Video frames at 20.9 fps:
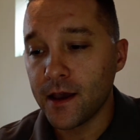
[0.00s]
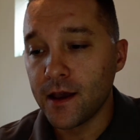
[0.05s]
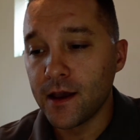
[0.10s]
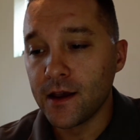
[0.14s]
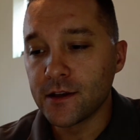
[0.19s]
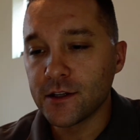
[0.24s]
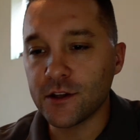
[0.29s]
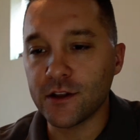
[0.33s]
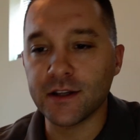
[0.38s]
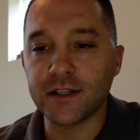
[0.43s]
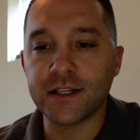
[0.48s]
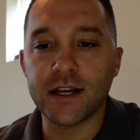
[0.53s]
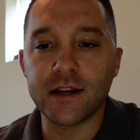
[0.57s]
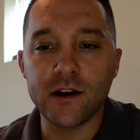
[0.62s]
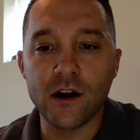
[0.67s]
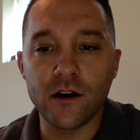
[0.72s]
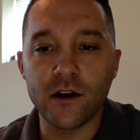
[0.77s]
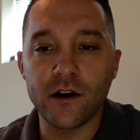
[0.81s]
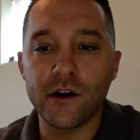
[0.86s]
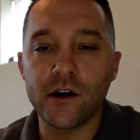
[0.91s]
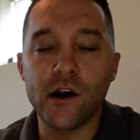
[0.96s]
So they say
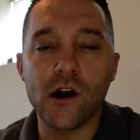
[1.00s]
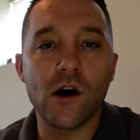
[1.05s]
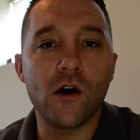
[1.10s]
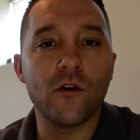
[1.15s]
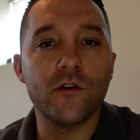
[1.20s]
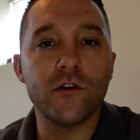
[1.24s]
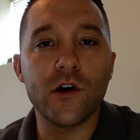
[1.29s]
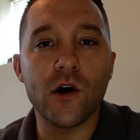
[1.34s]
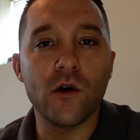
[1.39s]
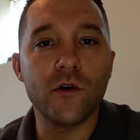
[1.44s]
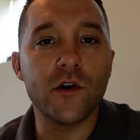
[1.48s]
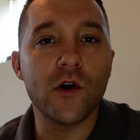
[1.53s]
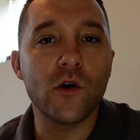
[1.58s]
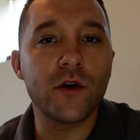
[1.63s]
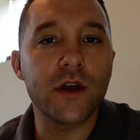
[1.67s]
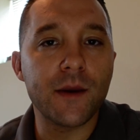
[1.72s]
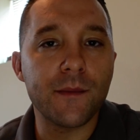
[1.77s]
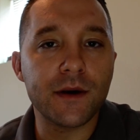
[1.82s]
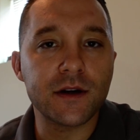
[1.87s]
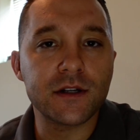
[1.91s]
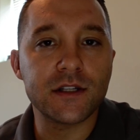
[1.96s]
no
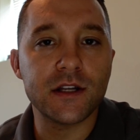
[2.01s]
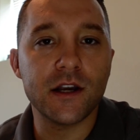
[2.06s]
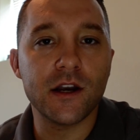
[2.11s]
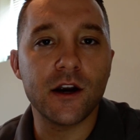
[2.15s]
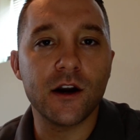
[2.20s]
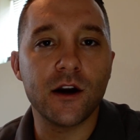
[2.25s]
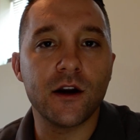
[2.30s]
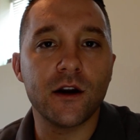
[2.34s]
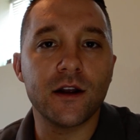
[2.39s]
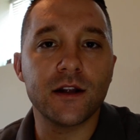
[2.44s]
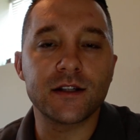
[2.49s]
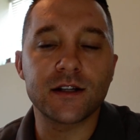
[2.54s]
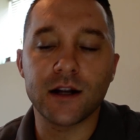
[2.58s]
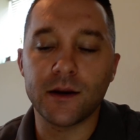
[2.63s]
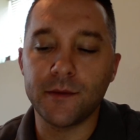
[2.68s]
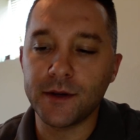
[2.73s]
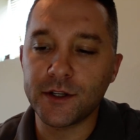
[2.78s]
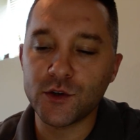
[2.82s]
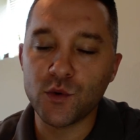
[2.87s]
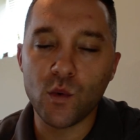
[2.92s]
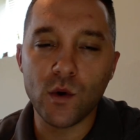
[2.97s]
gimmicks here. It's gonna be
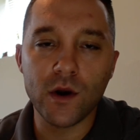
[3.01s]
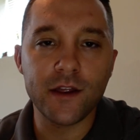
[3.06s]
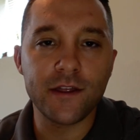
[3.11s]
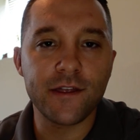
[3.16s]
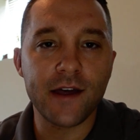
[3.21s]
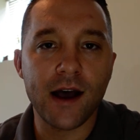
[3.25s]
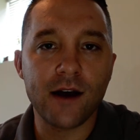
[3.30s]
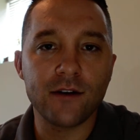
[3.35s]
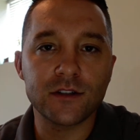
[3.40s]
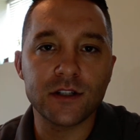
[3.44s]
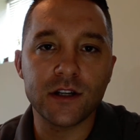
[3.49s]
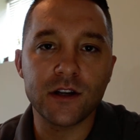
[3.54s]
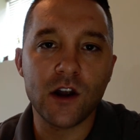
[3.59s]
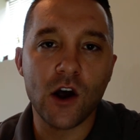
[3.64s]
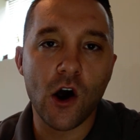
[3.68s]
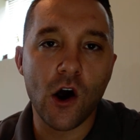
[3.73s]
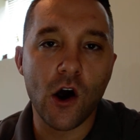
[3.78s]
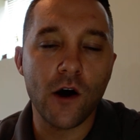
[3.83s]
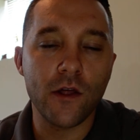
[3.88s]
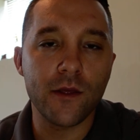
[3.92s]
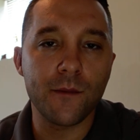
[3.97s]

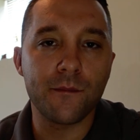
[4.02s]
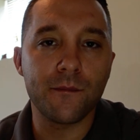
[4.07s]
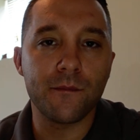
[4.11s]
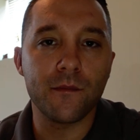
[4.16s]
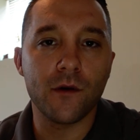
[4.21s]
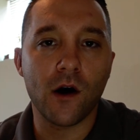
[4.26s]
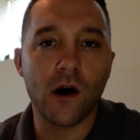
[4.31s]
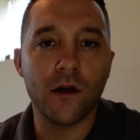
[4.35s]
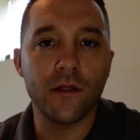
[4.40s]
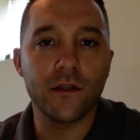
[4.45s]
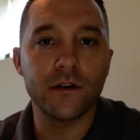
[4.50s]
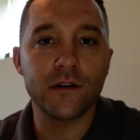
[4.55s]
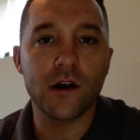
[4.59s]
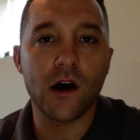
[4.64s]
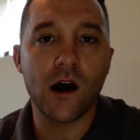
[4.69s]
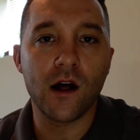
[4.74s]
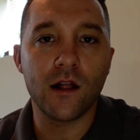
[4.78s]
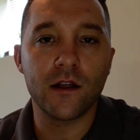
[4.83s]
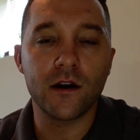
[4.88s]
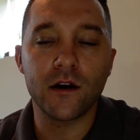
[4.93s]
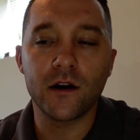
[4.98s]
$20,000 on the
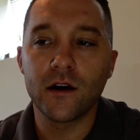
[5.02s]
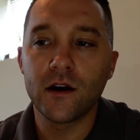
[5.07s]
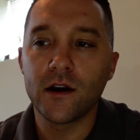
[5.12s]
dollar.